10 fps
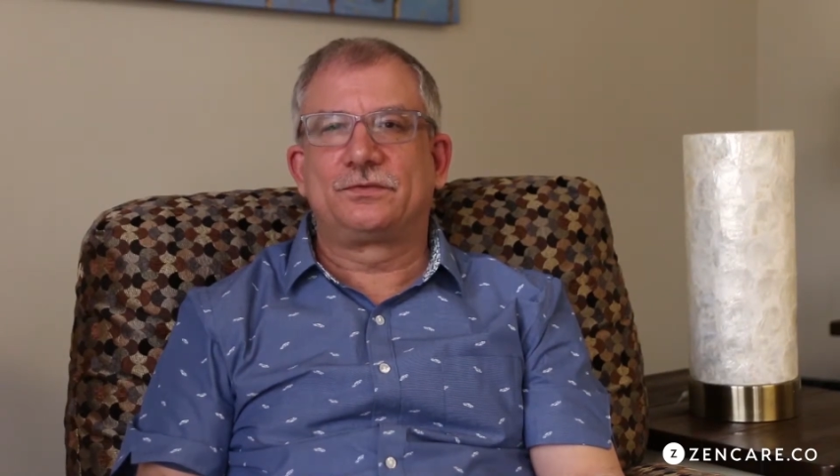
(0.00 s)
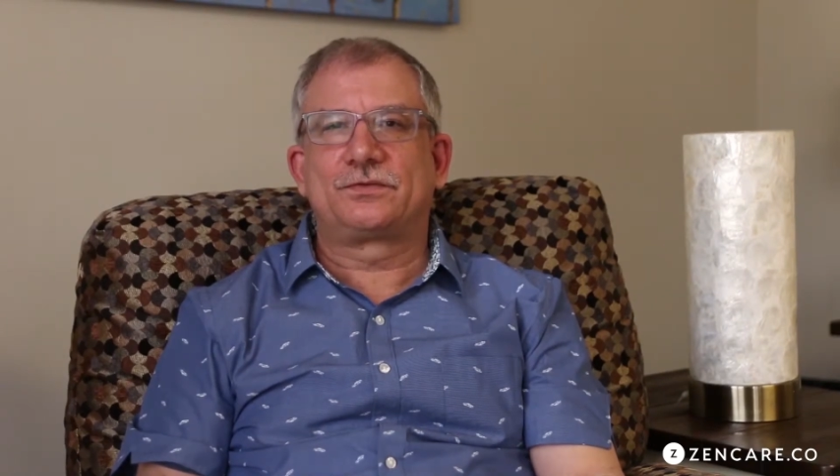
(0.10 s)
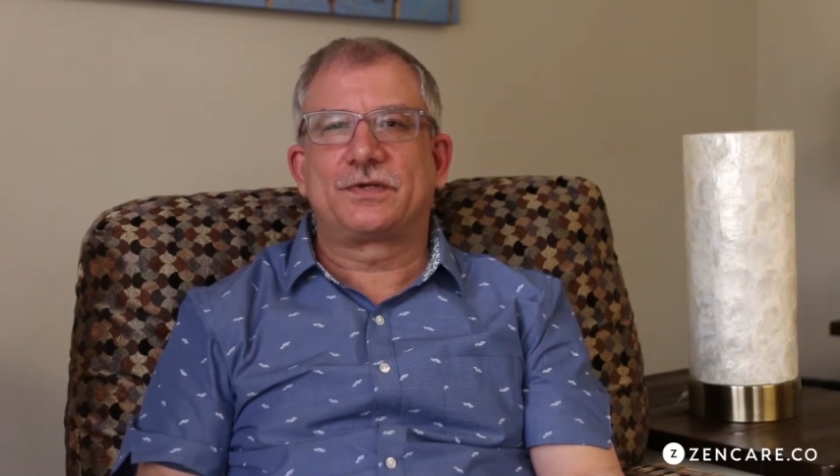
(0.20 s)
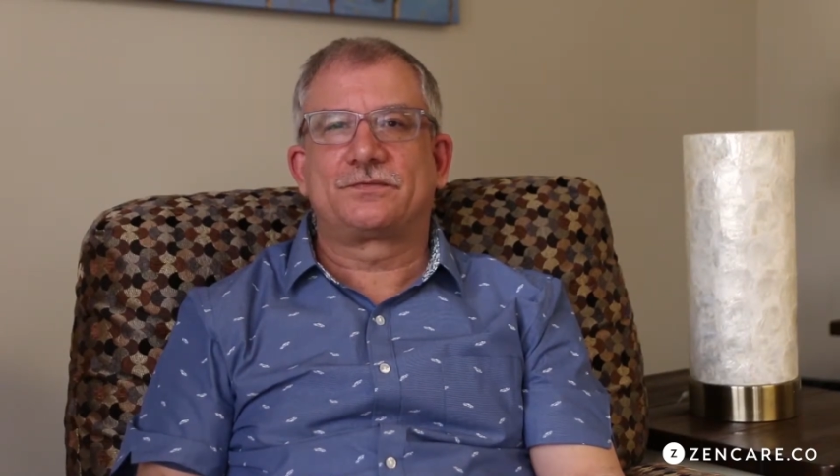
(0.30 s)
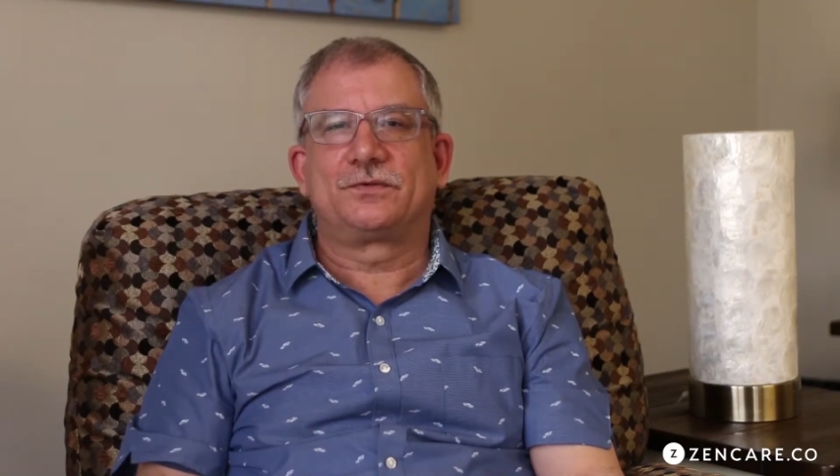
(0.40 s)

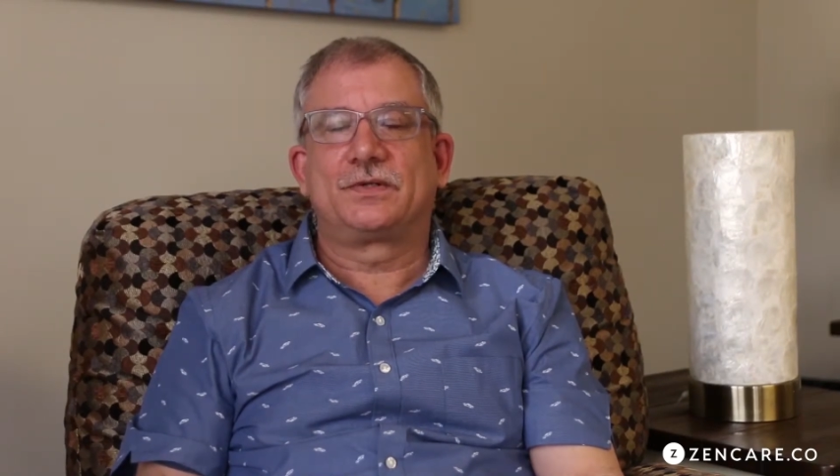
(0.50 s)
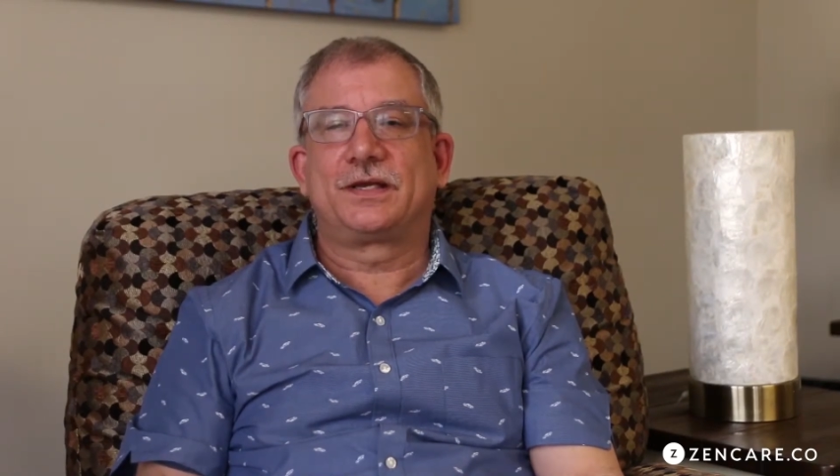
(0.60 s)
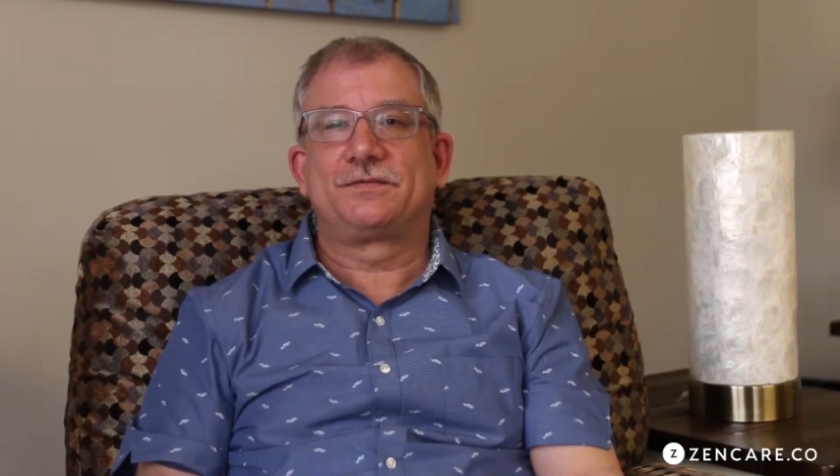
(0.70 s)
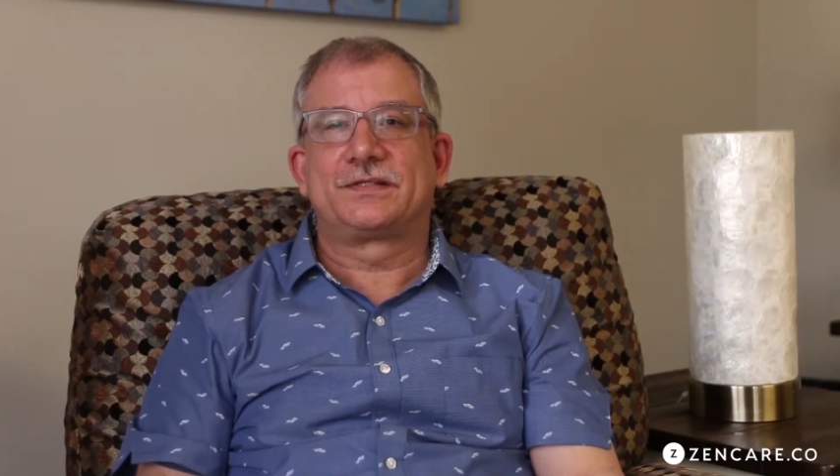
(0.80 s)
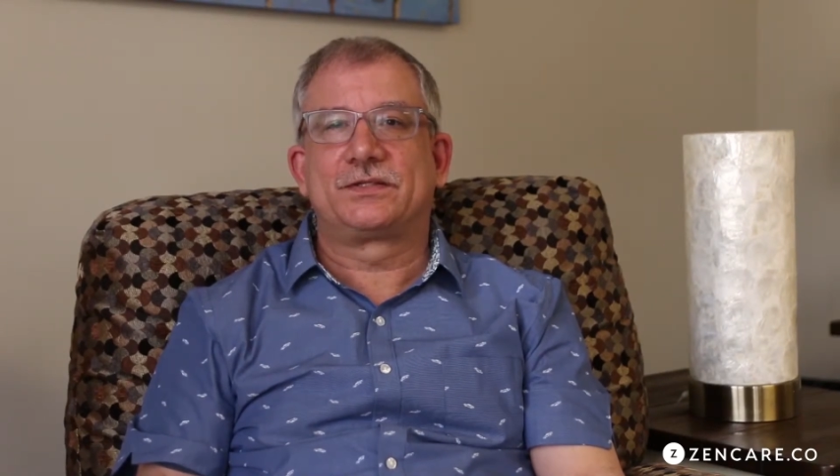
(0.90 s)
stressful
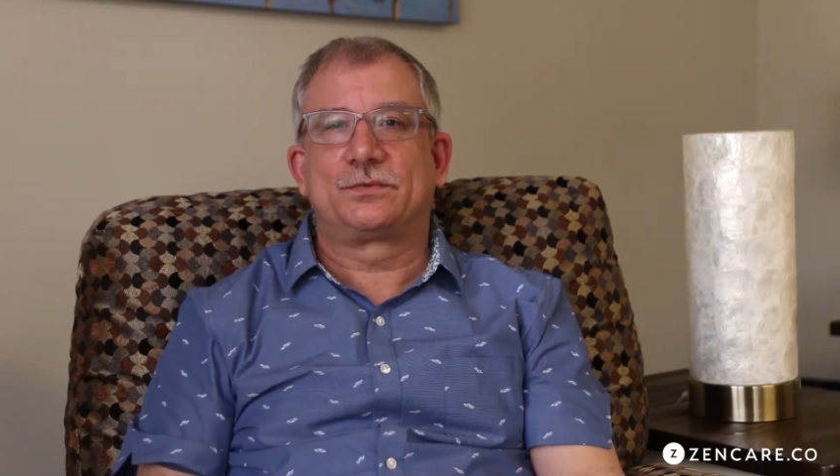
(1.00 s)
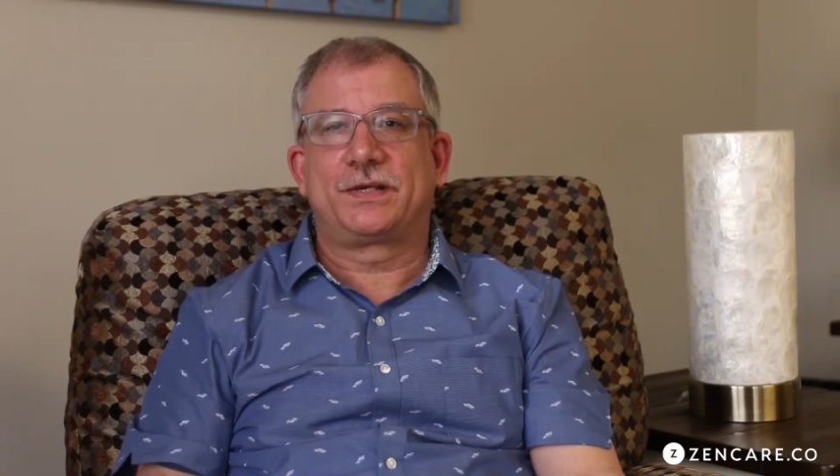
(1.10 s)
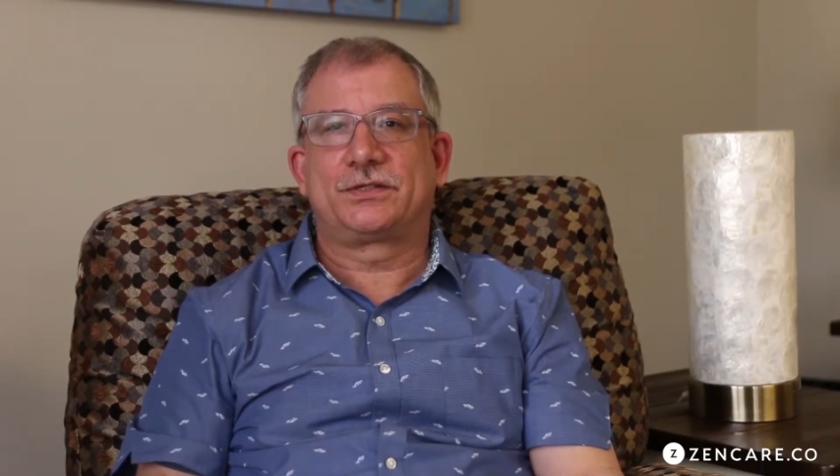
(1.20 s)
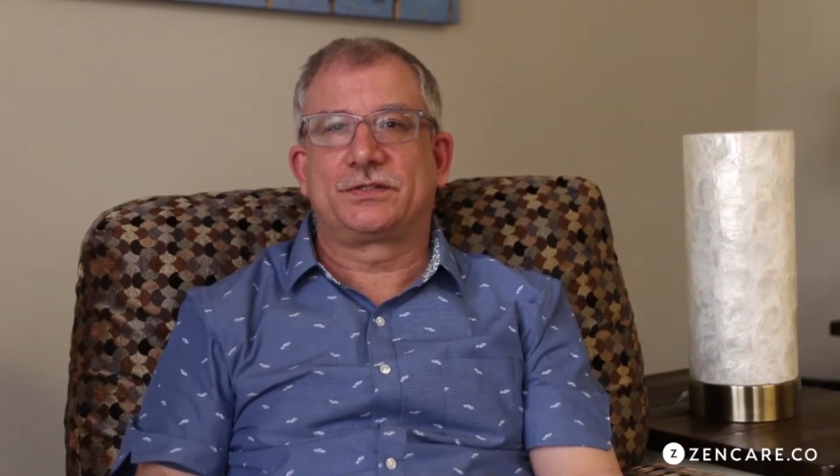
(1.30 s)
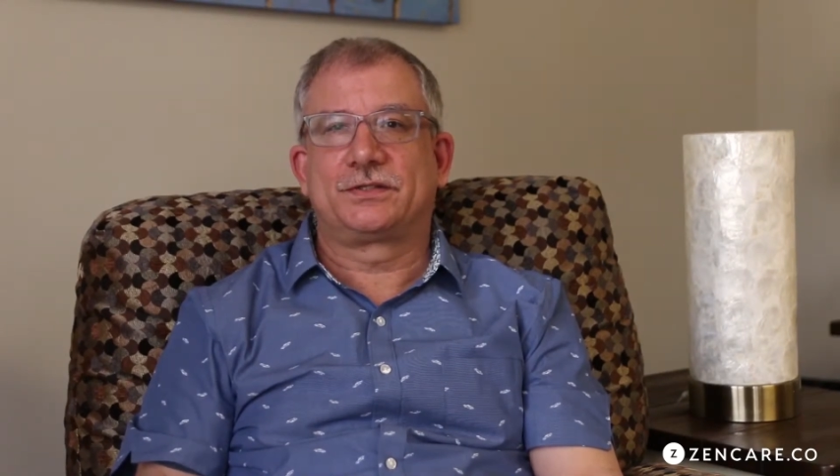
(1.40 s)
life
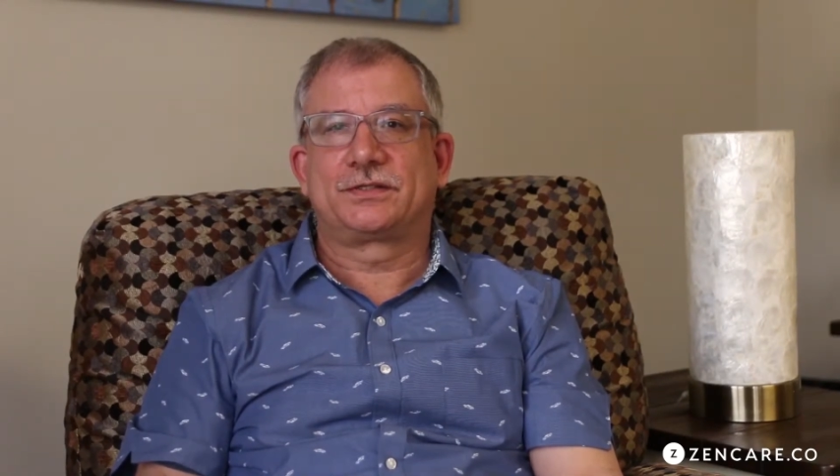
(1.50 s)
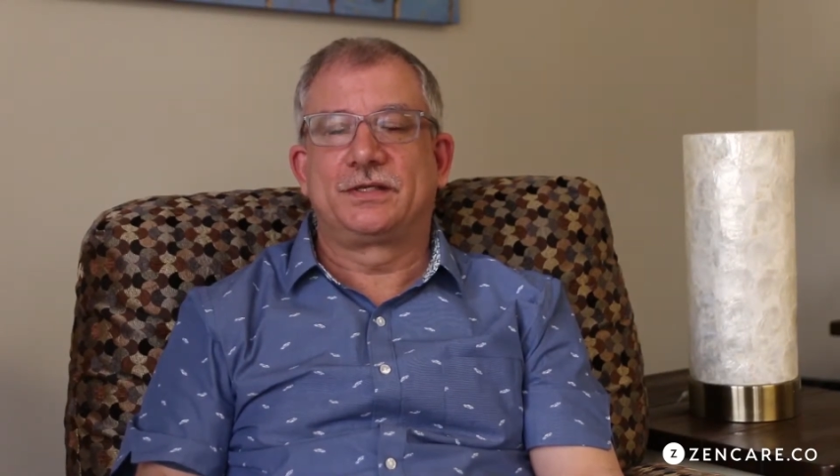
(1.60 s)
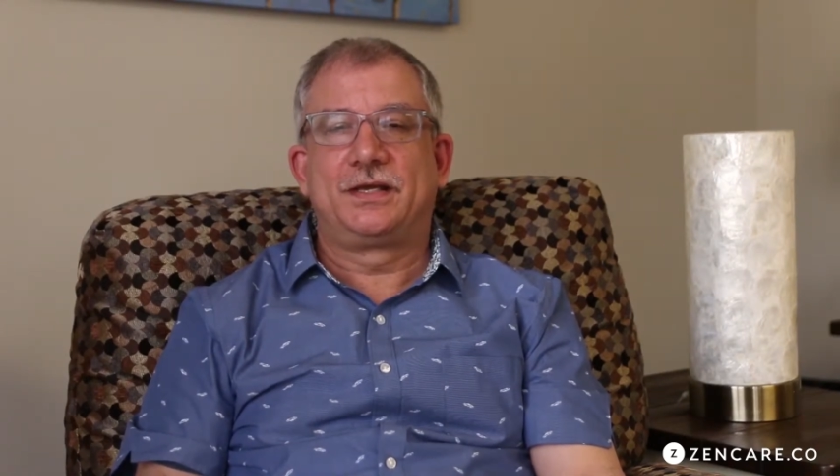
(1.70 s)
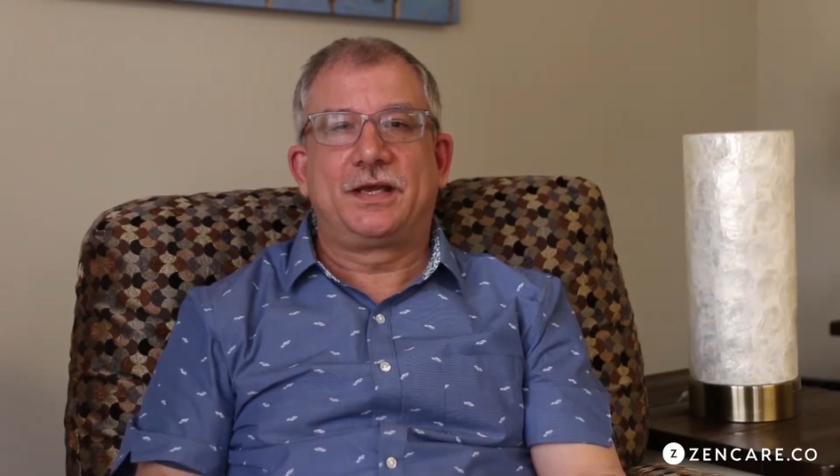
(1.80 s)
situations,